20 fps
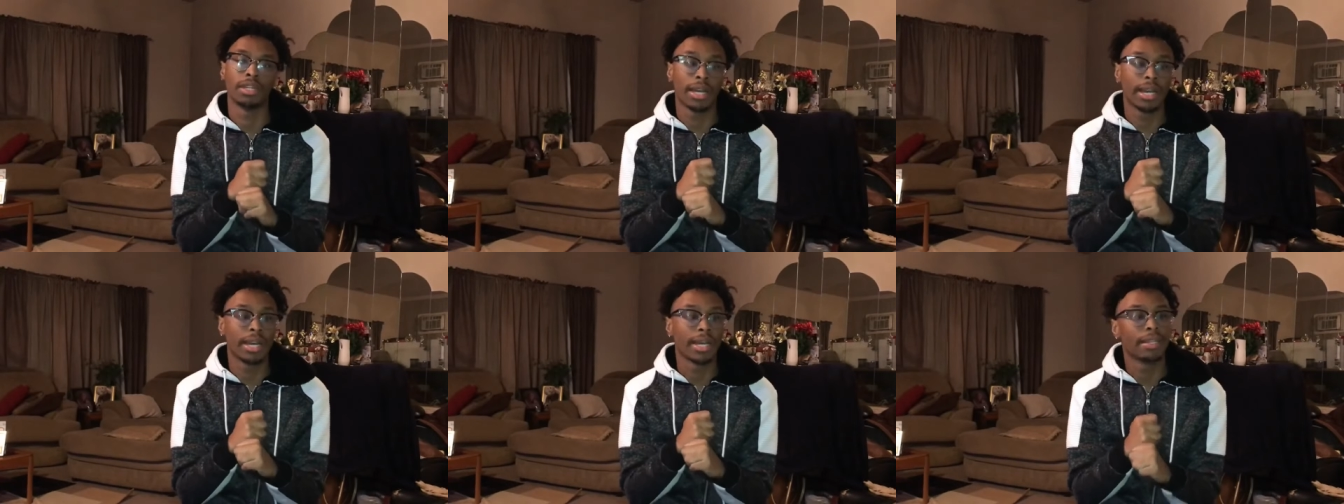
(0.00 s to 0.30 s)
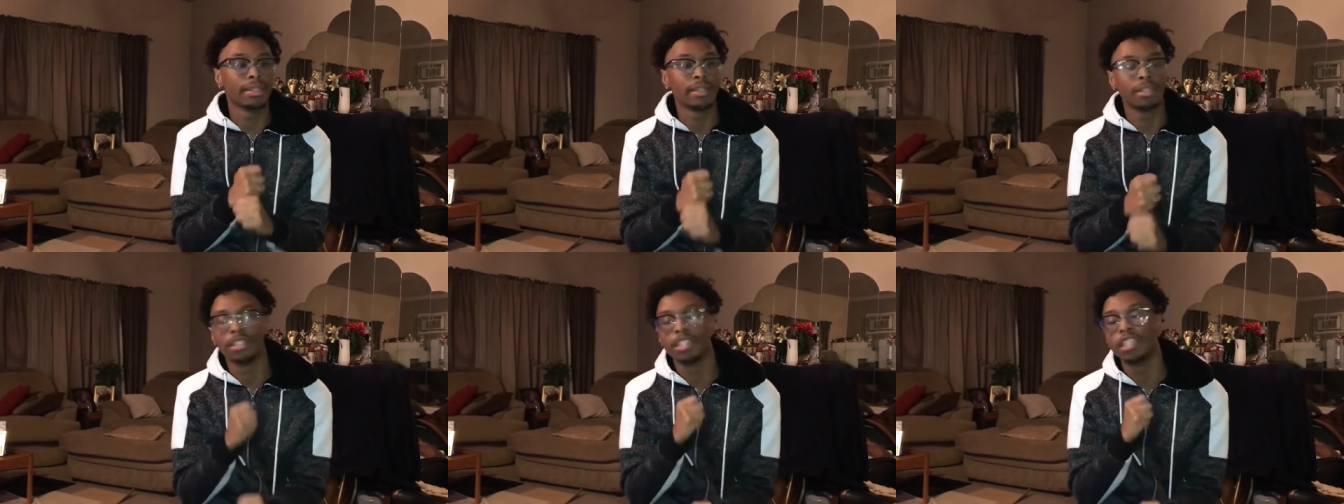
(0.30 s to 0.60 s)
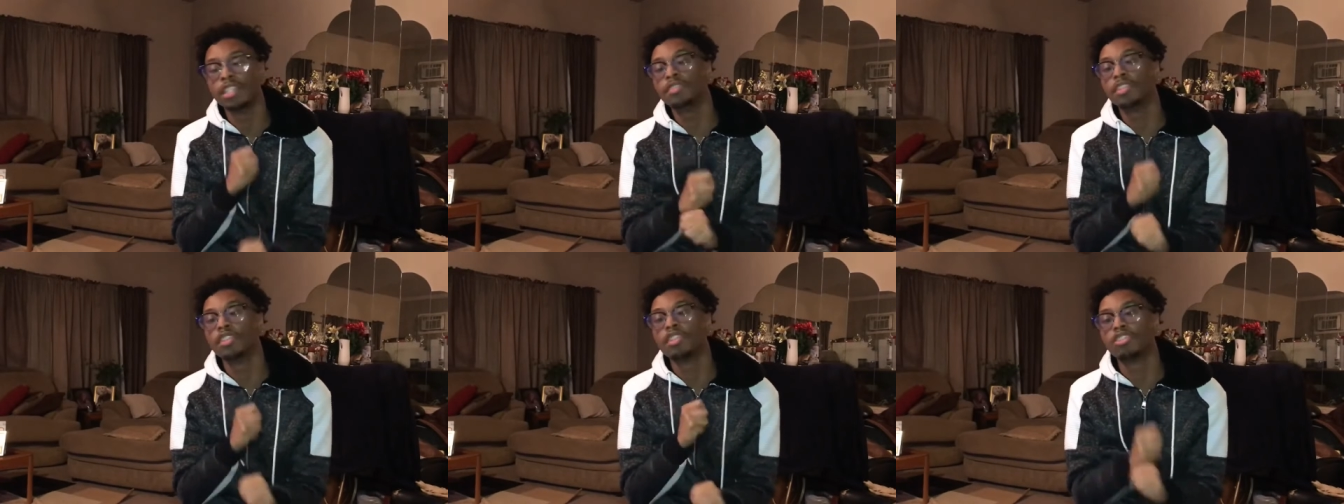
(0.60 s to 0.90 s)
All right,
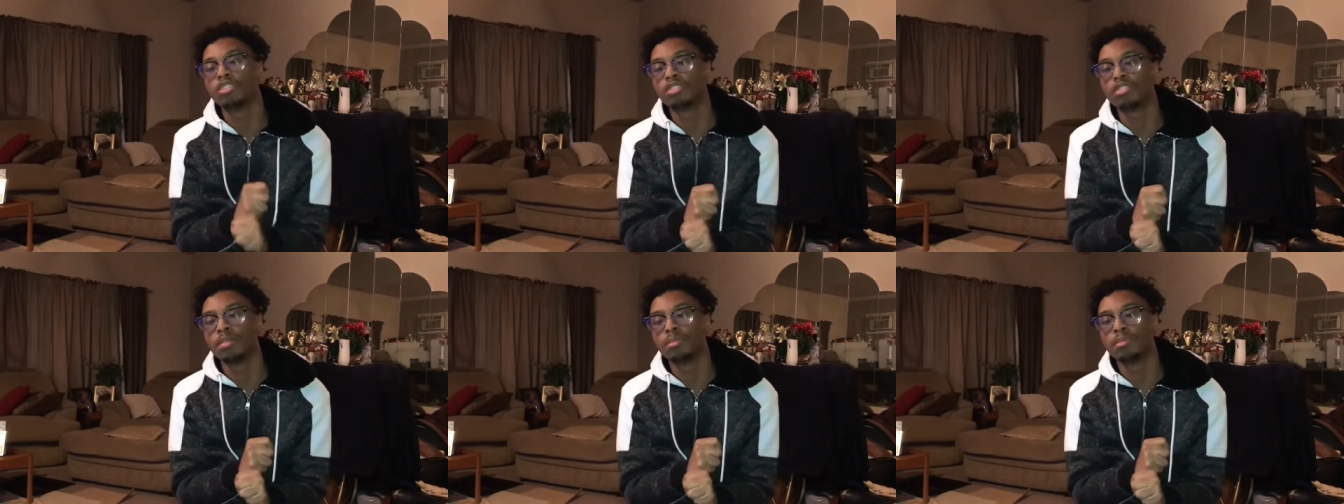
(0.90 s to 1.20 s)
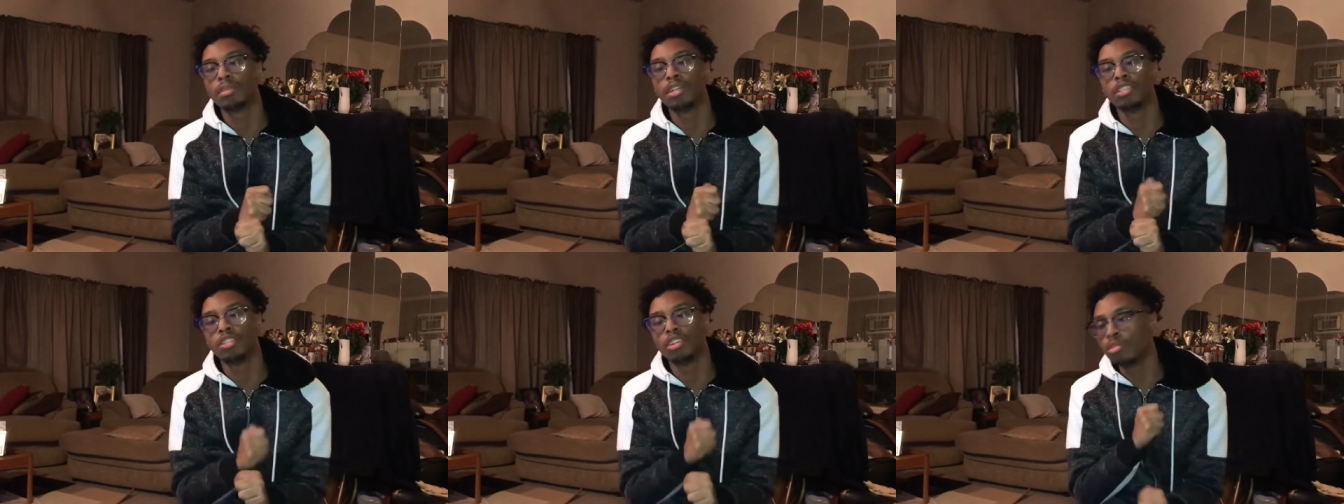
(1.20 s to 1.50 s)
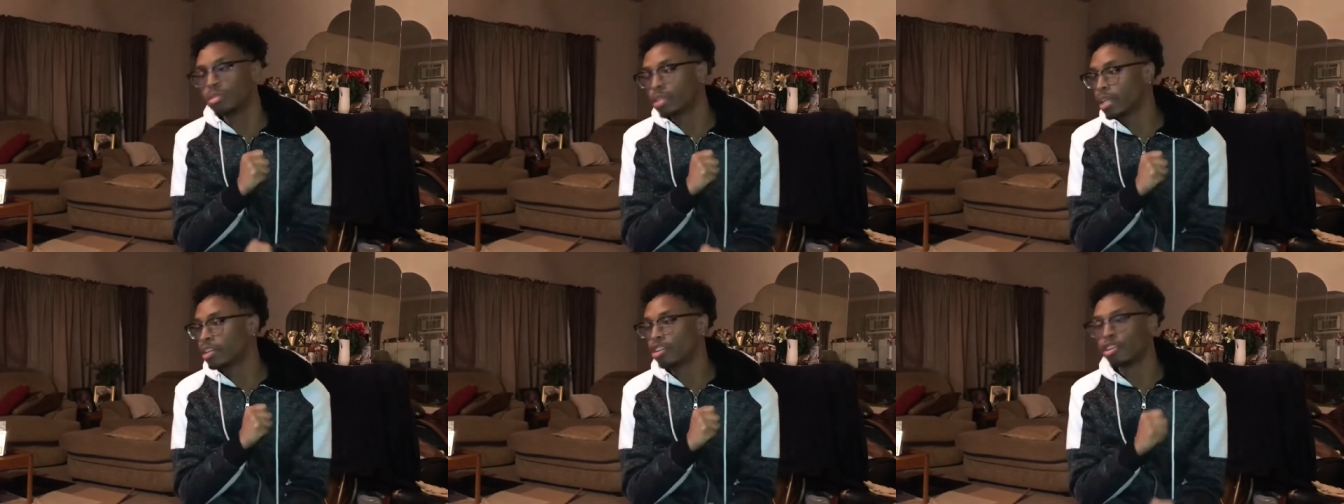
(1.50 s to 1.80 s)
live your dream, bro.
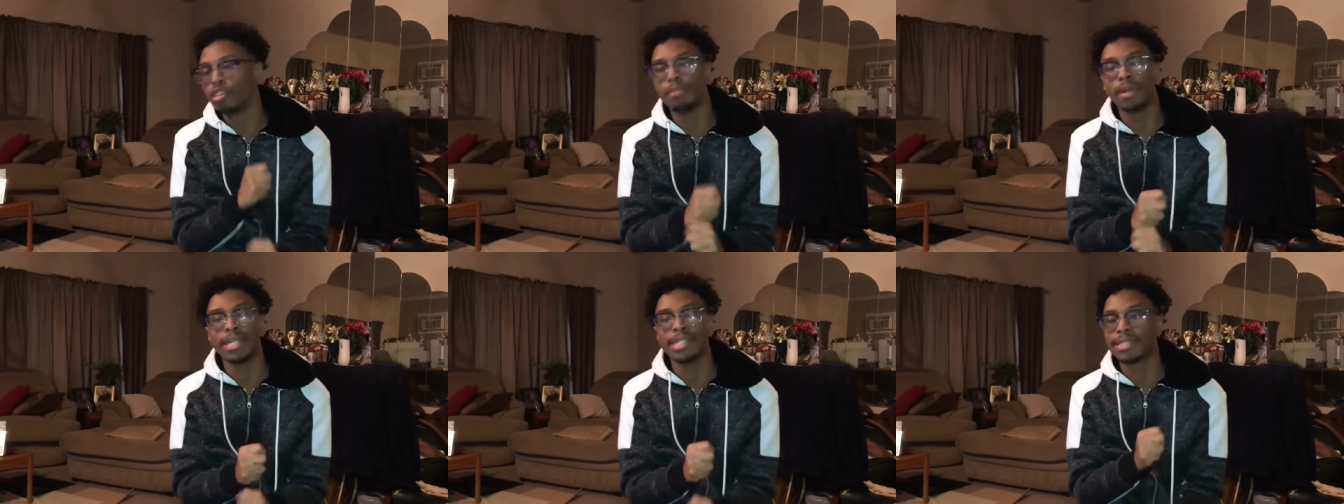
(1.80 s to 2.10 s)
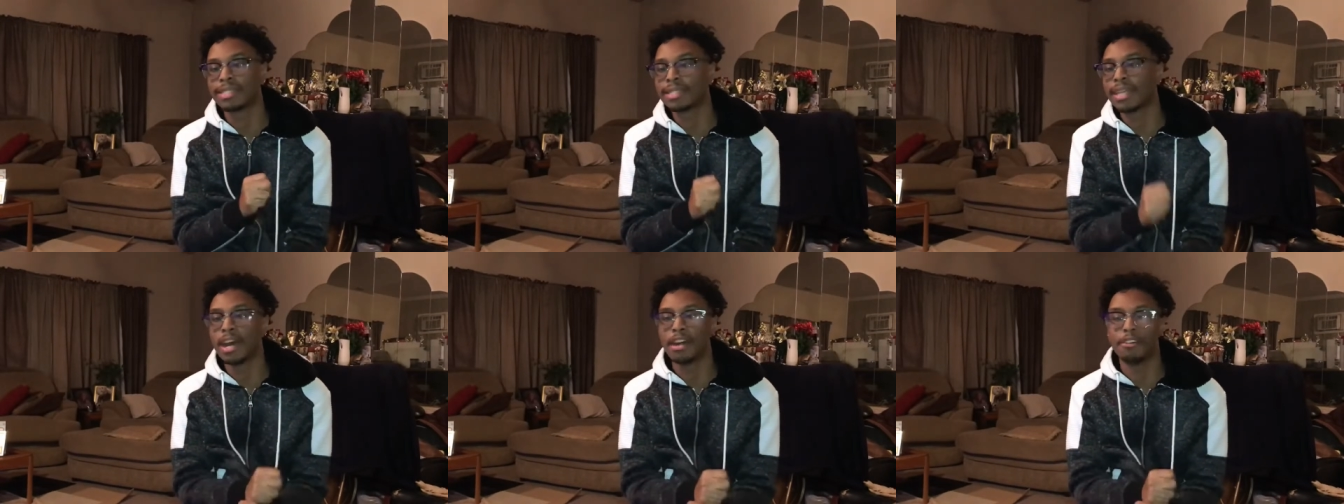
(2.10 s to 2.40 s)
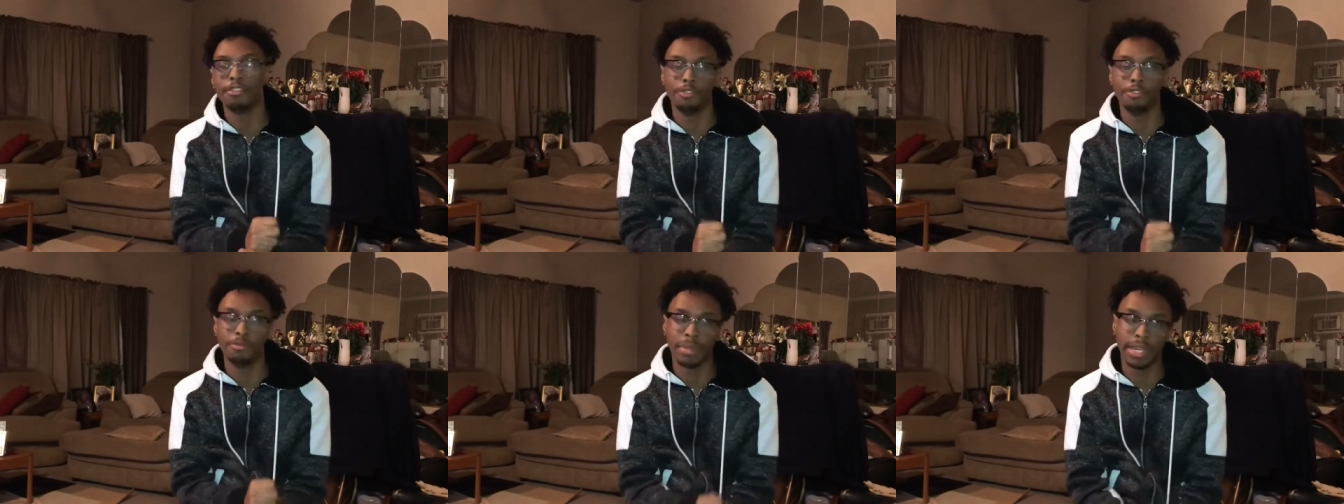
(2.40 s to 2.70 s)
Don't let nobody
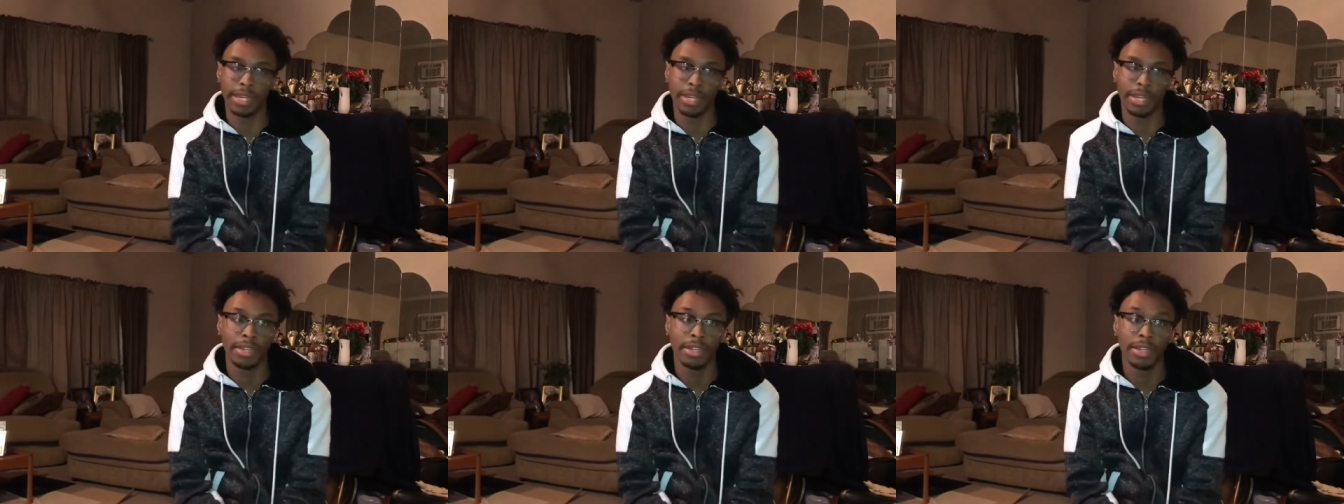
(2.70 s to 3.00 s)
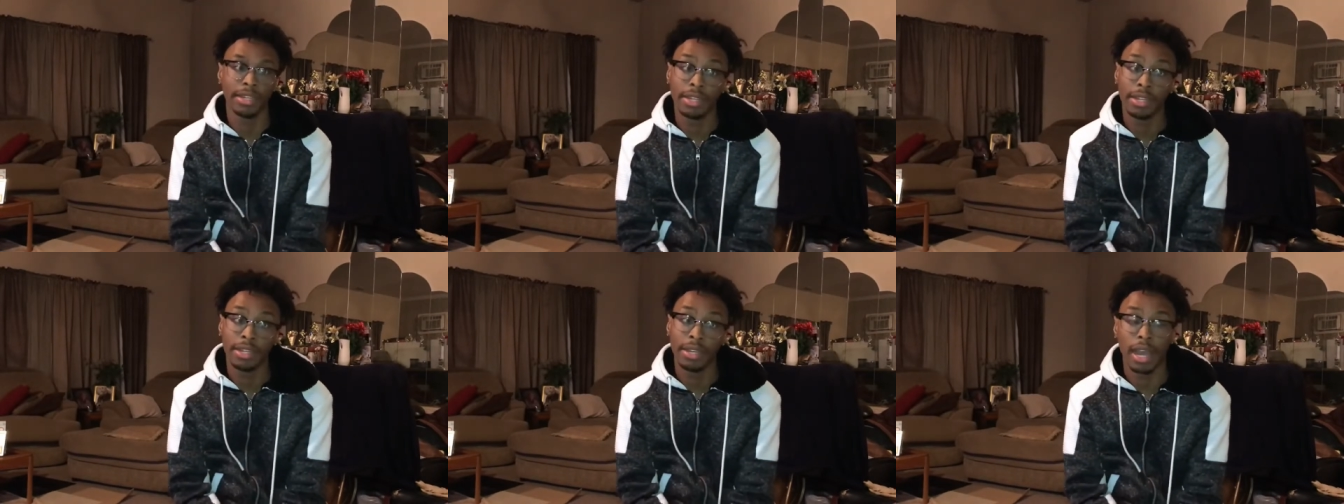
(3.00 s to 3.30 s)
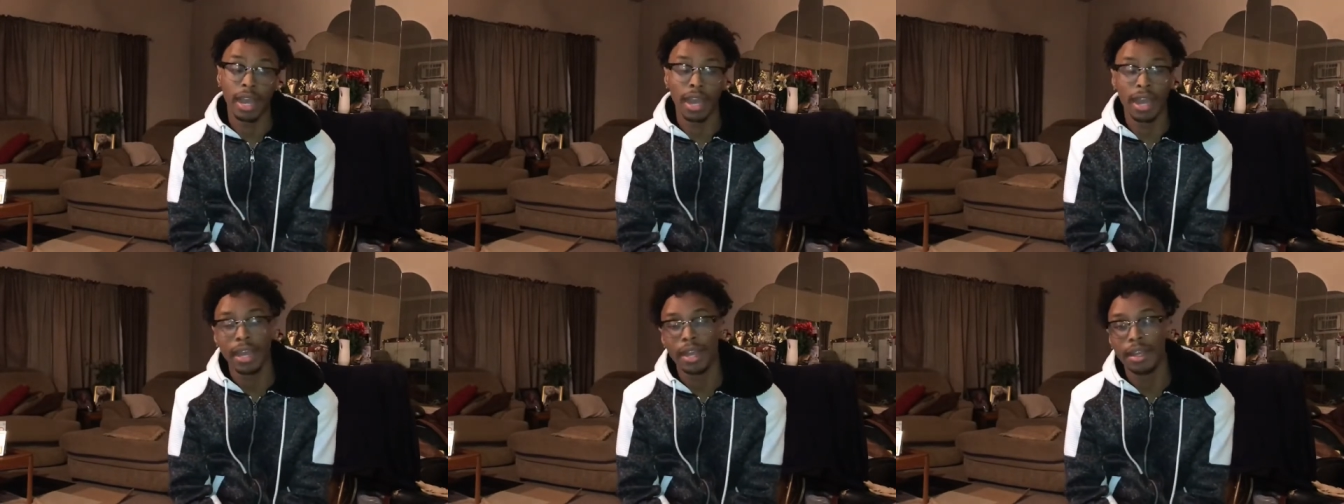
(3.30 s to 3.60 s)
stop you, man.
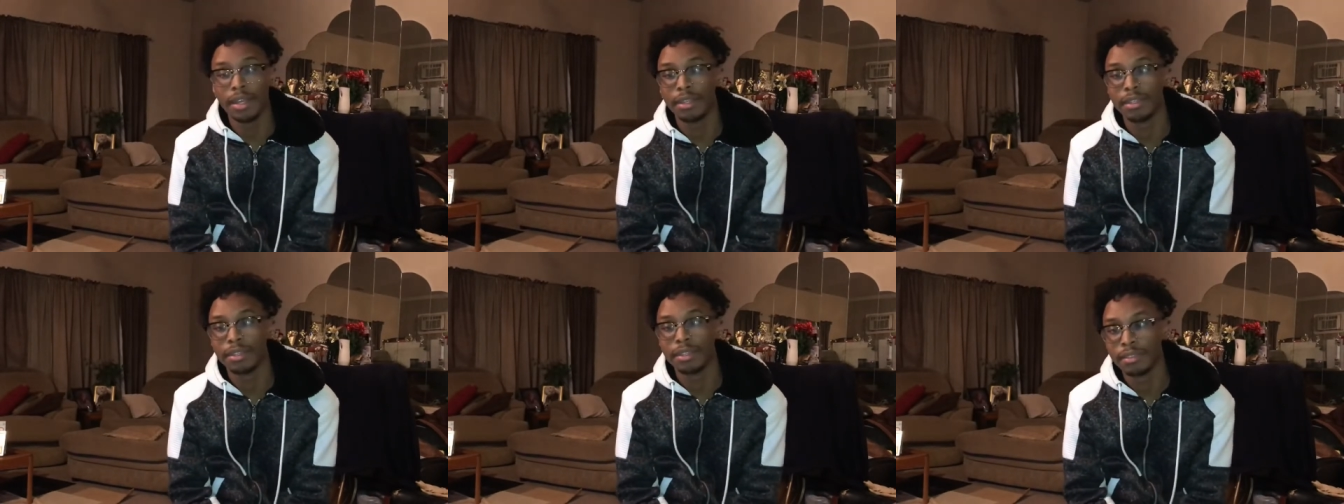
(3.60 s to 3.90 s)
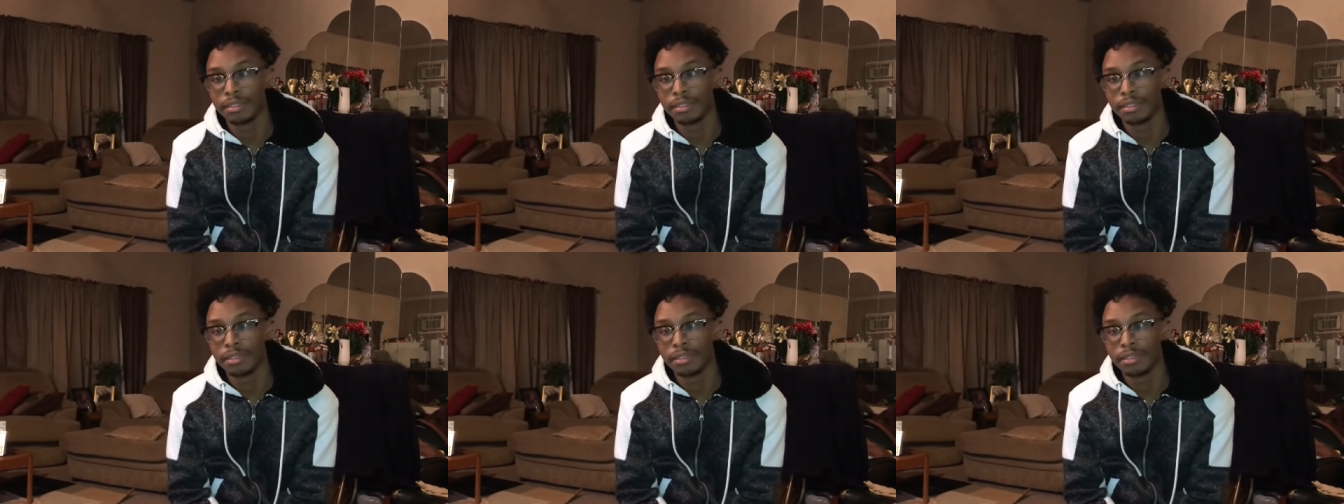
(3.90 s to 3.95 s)
All right,